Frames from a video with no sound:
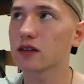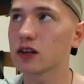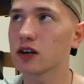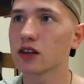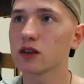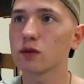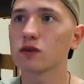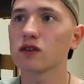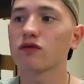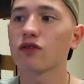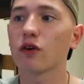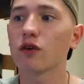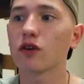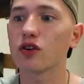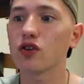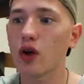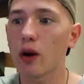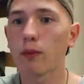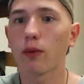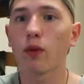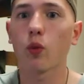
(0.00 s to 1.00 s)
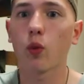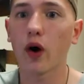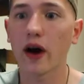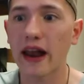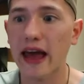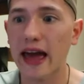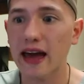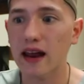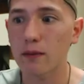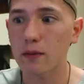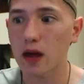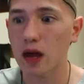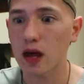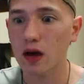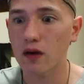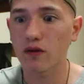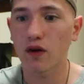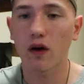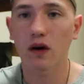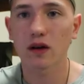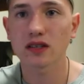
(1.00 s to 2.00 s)
literally was voted number one anime
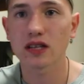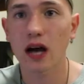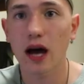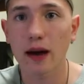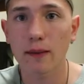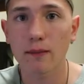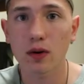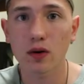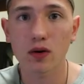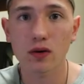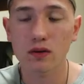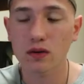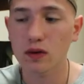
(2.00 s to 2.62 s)
of all time